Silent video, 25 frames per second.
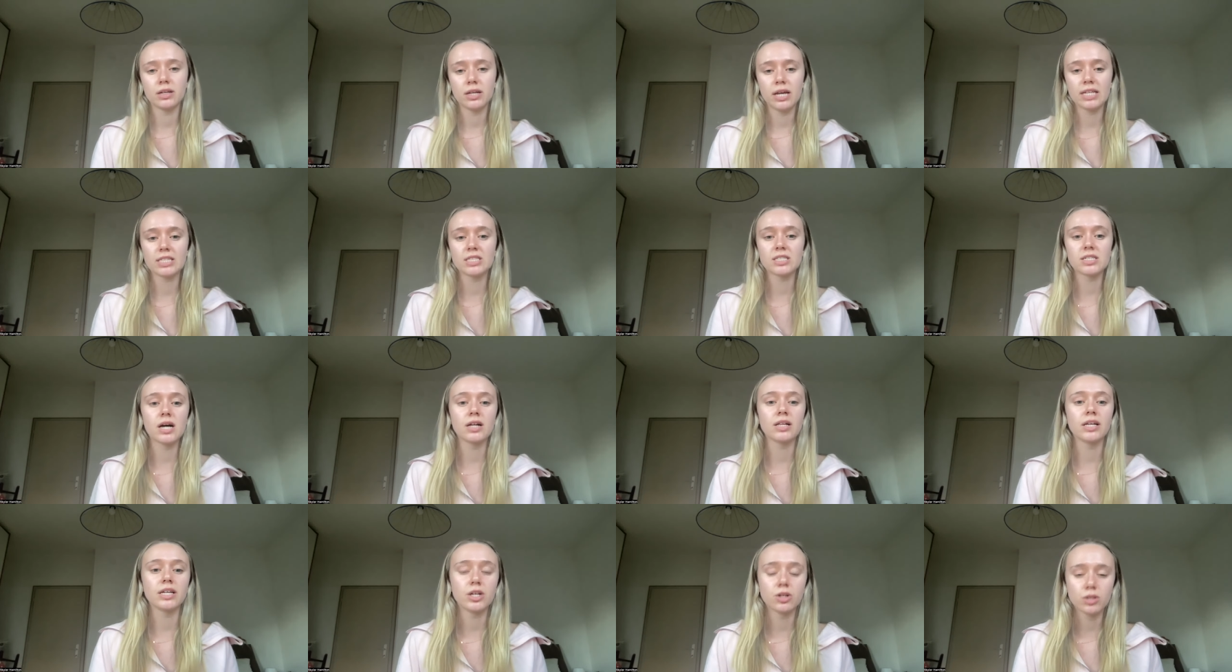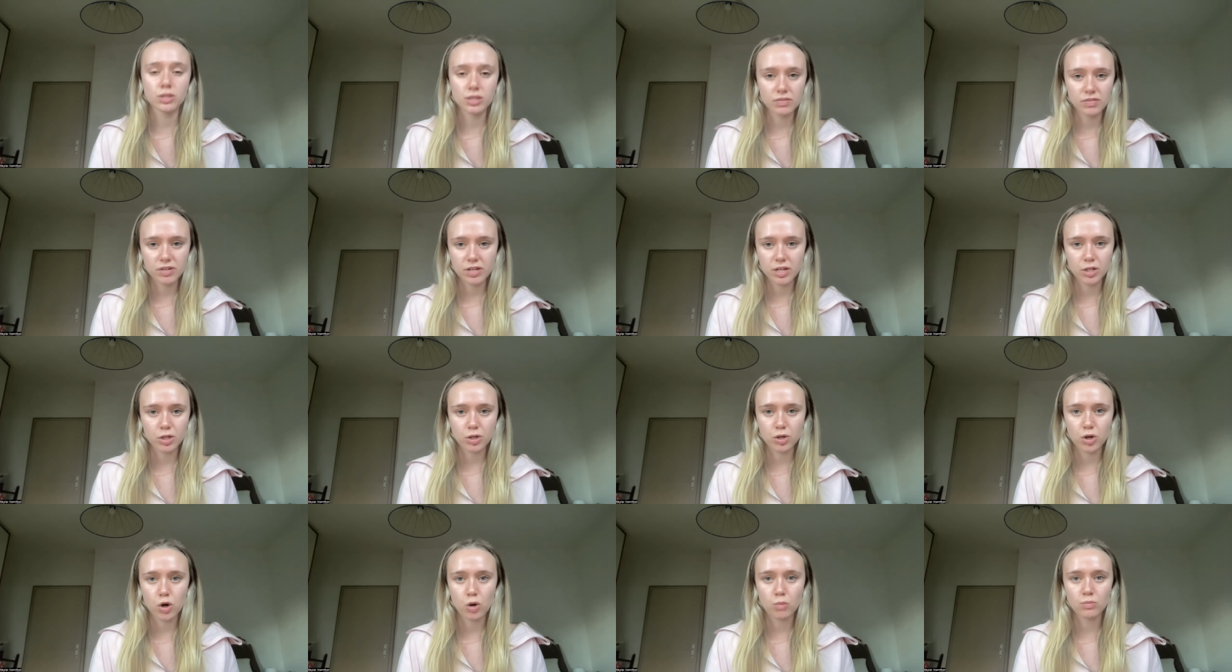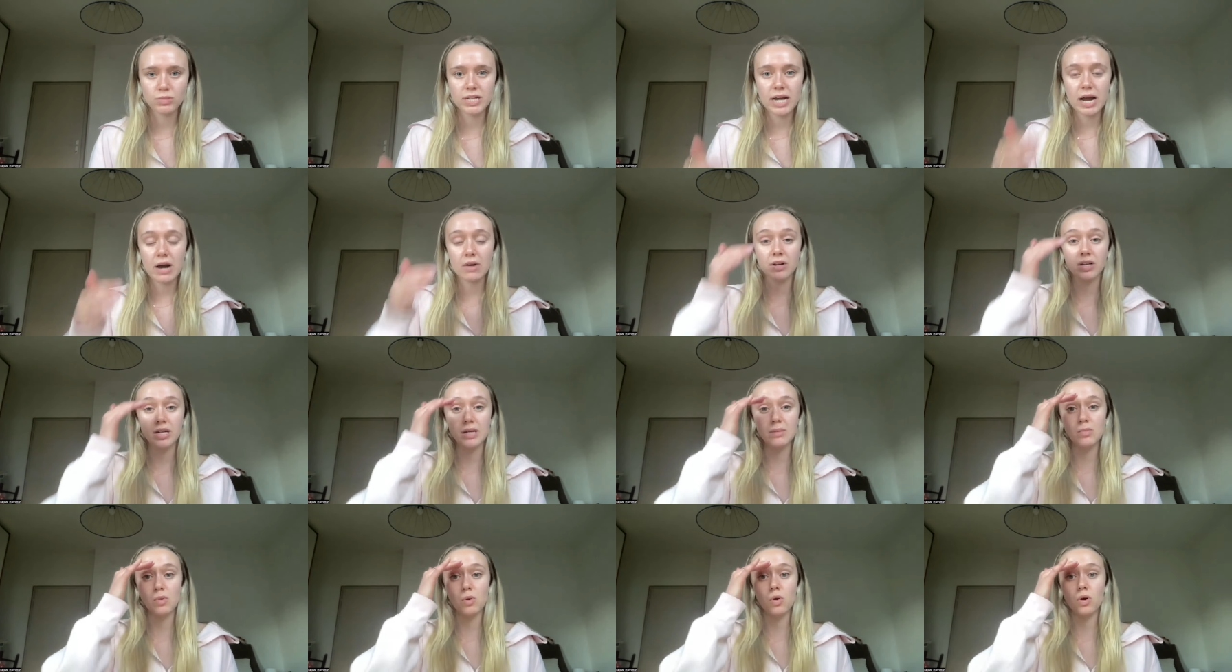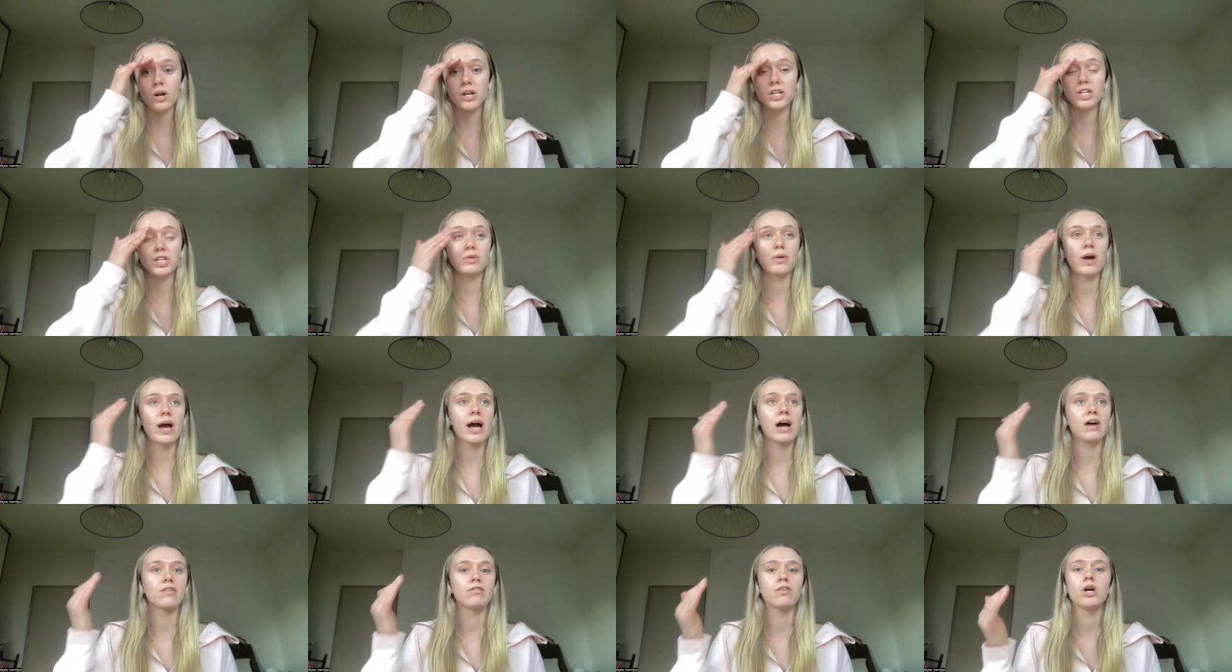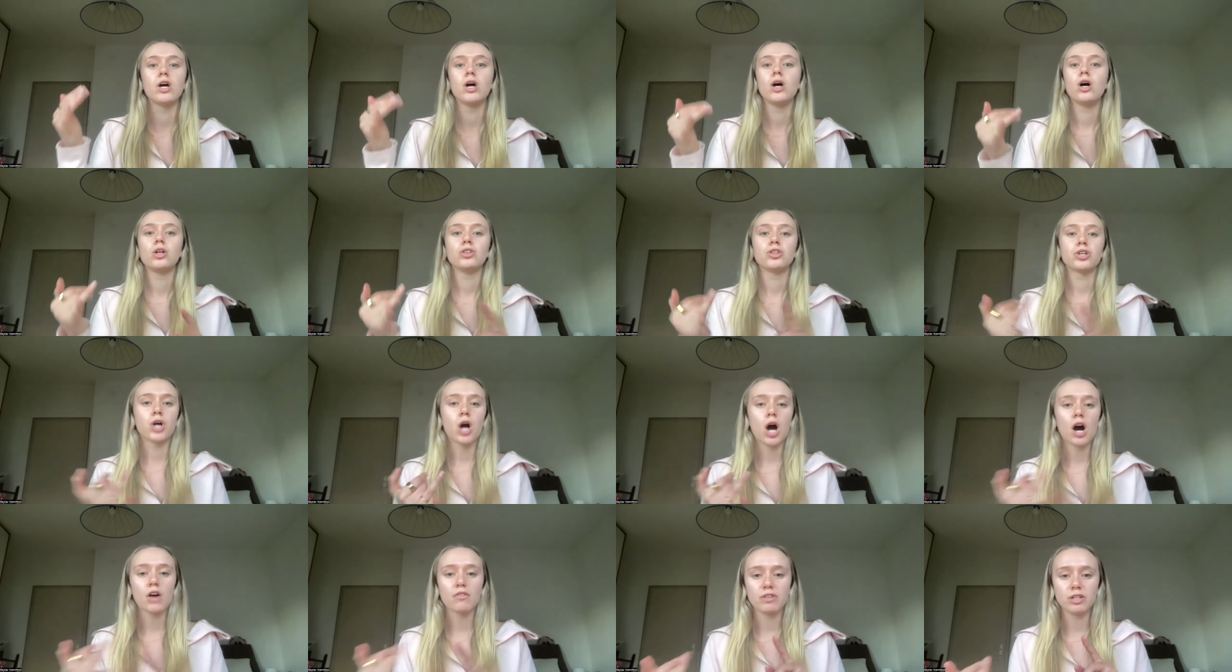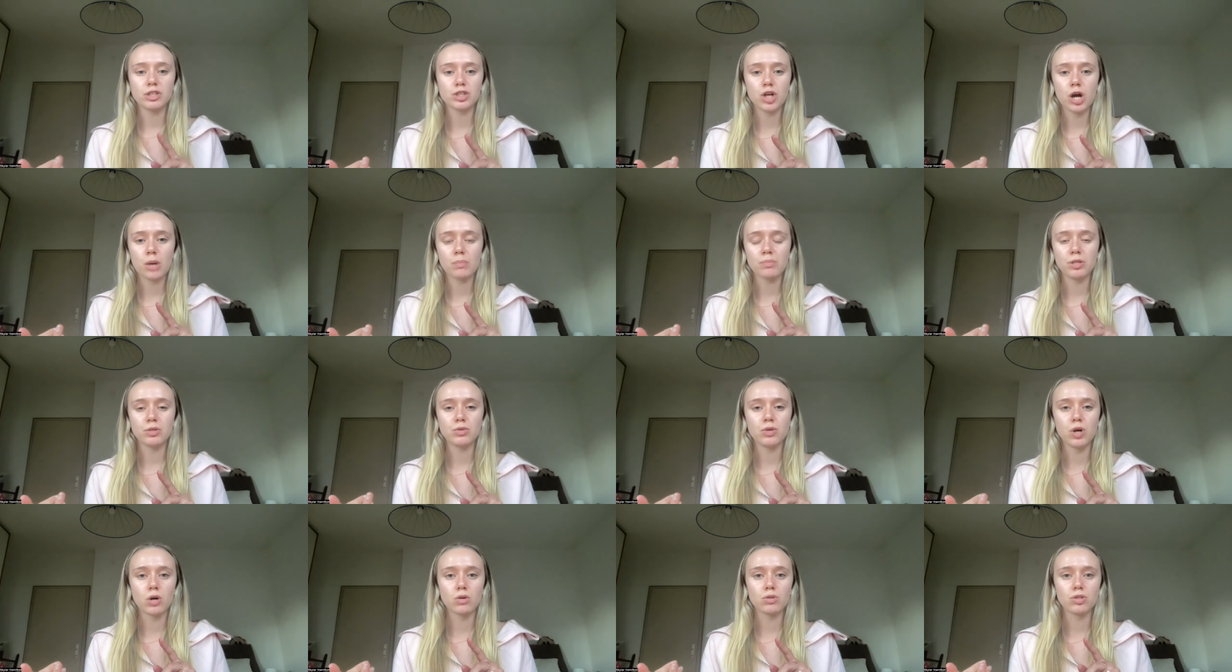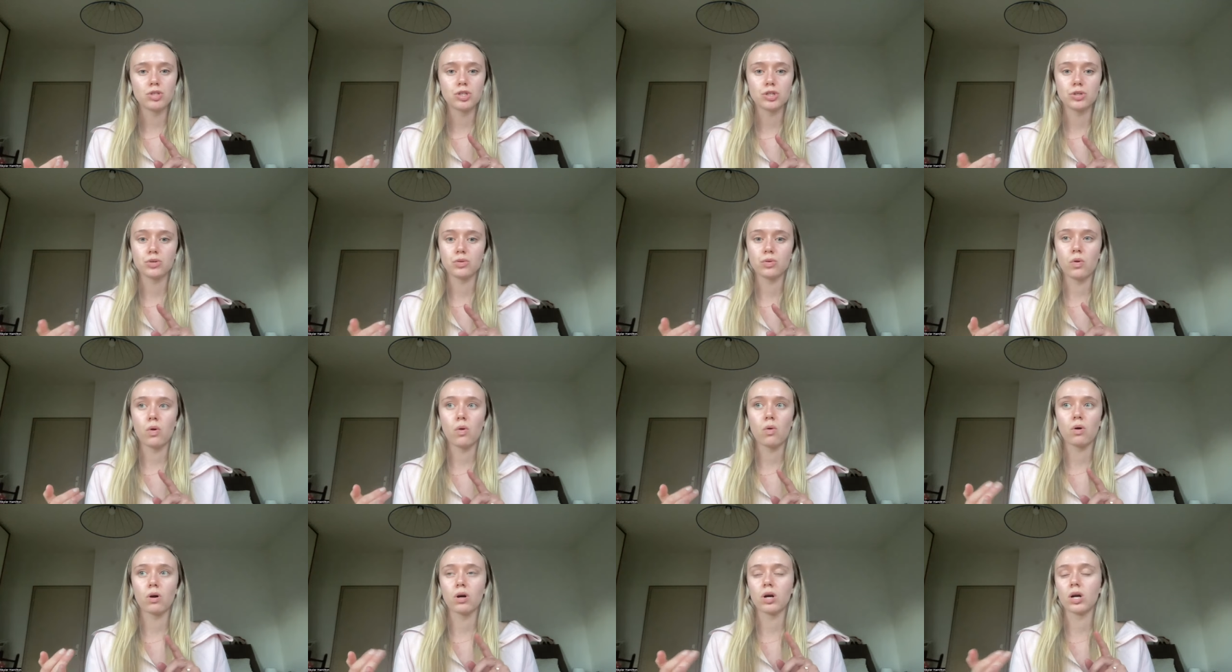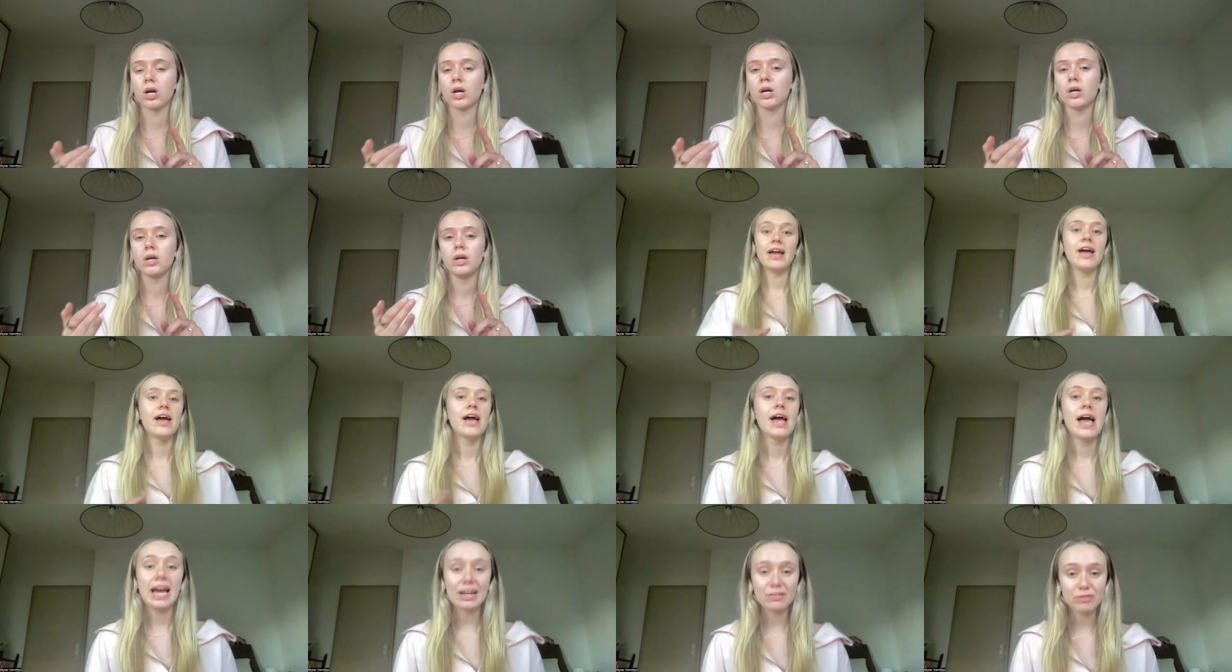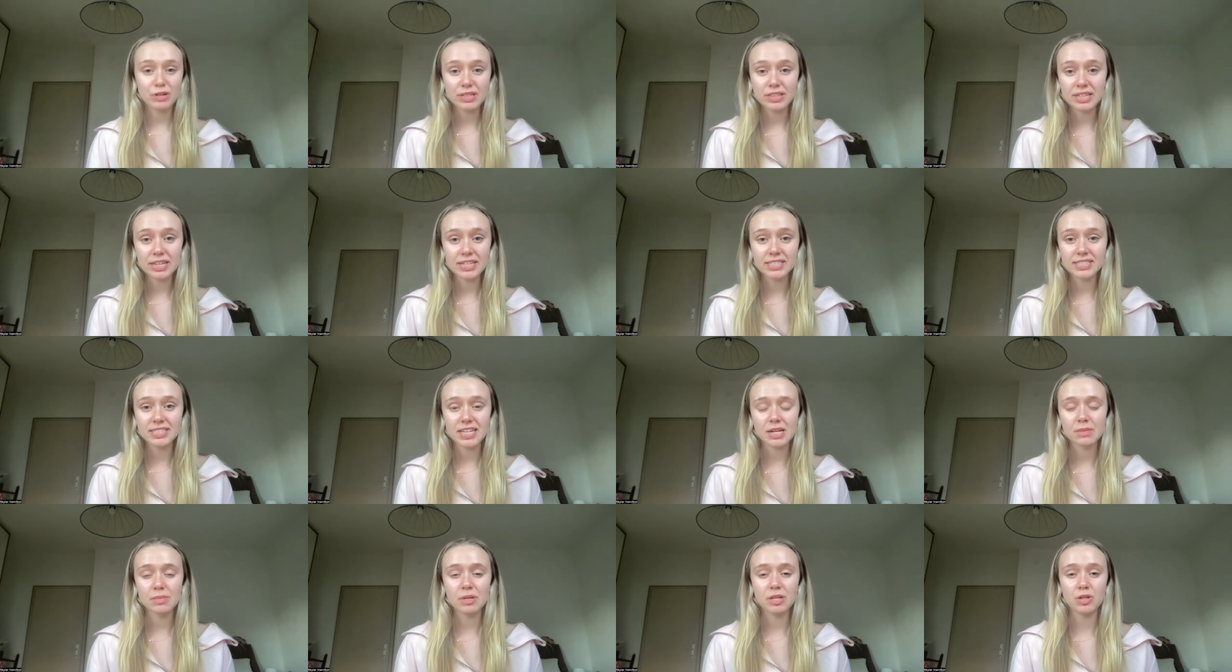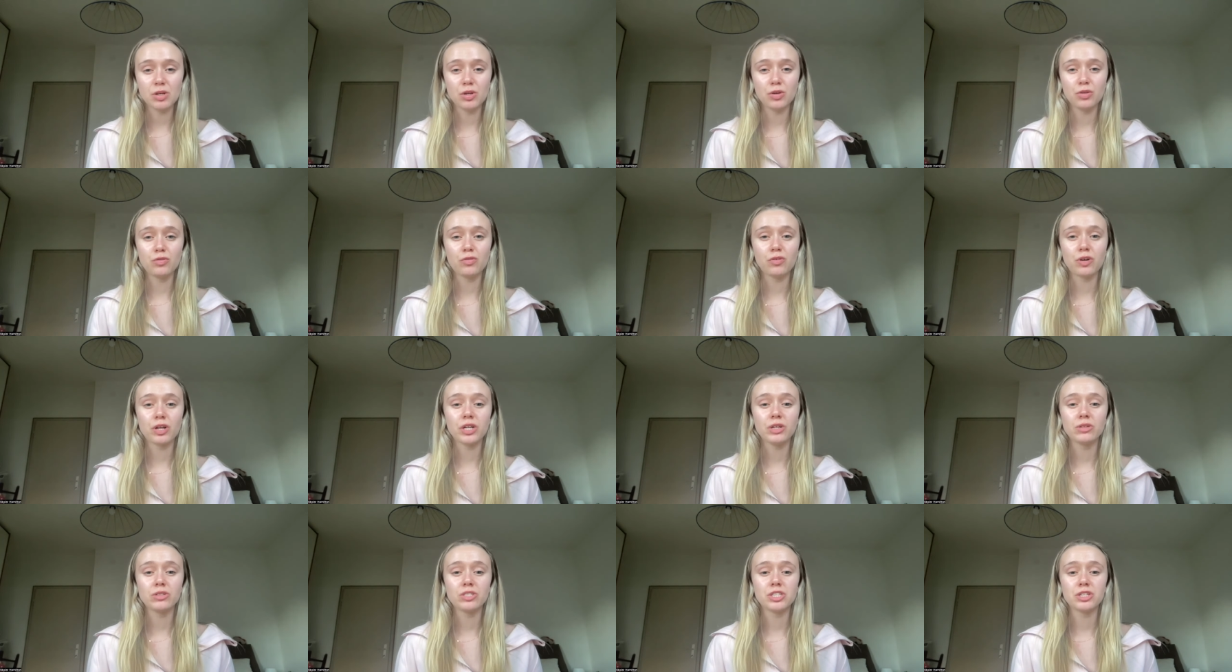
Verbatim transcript: it's not like you're living in your hometown anymore and you have the coffee shop you go to or everything is going to be new for you.